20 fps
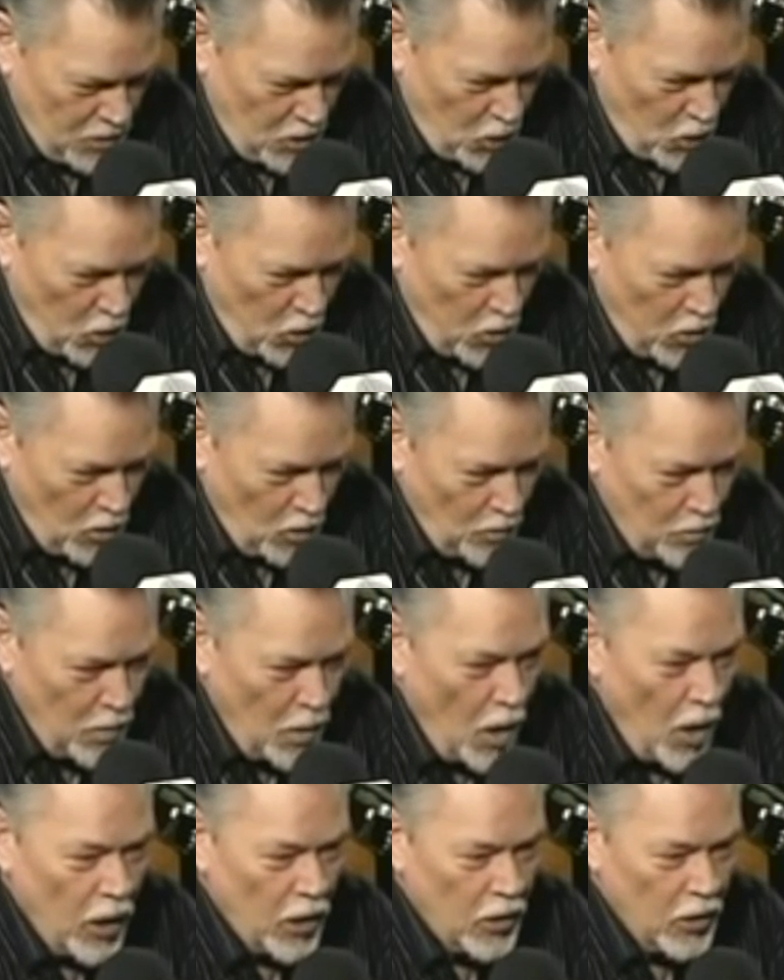Colonel
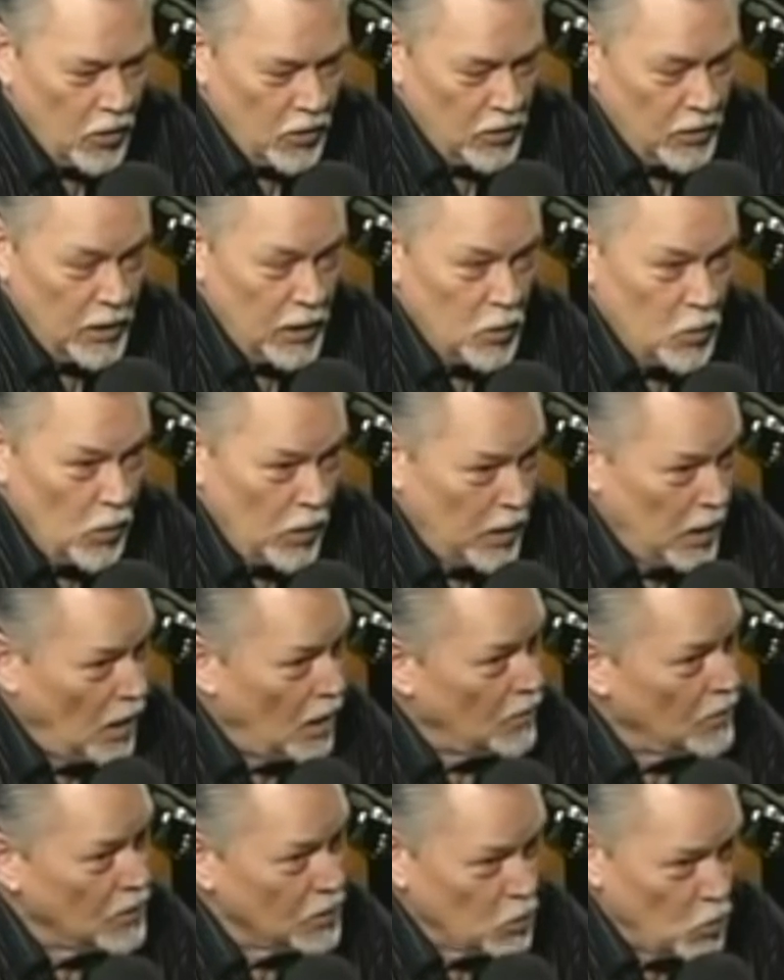Parker did what
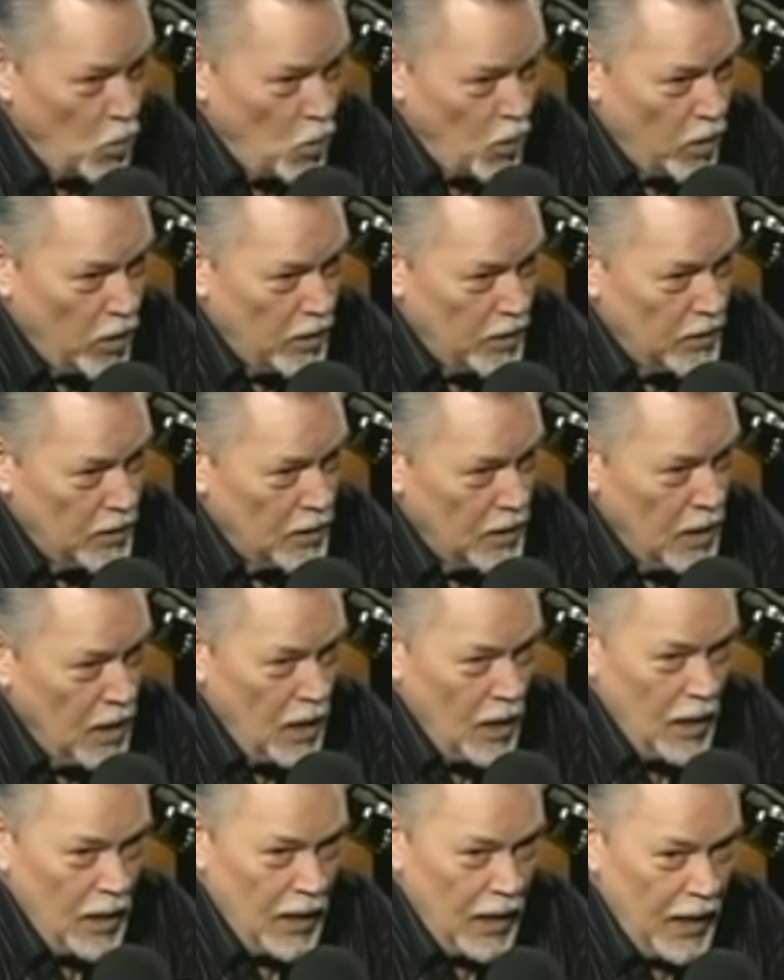Elvis wanted,
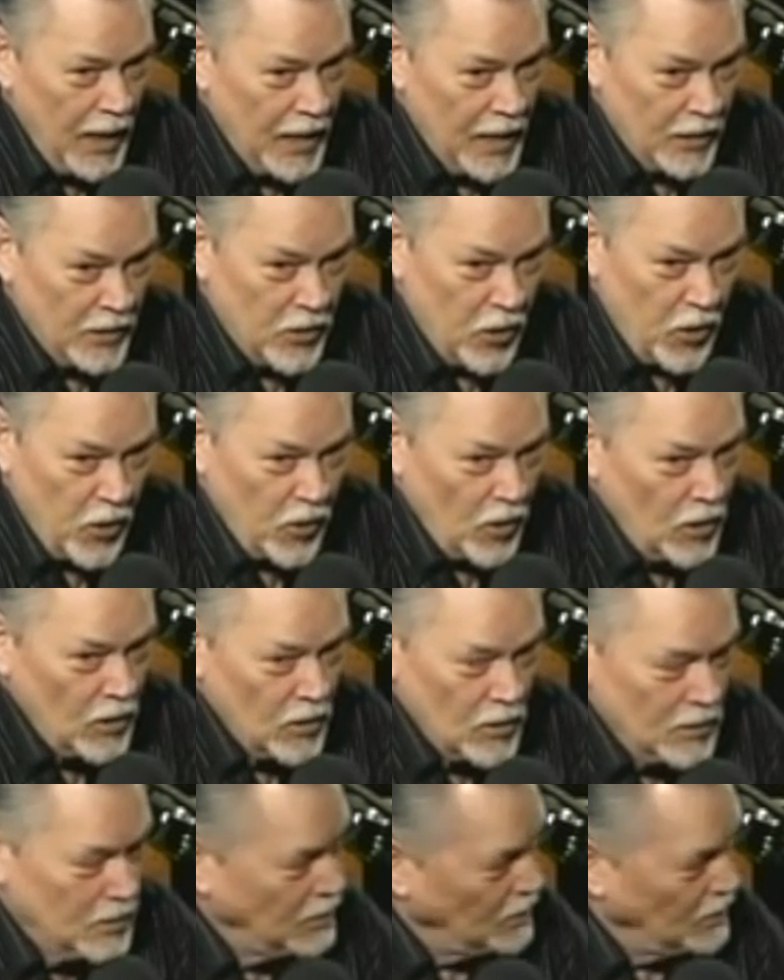and the Colonel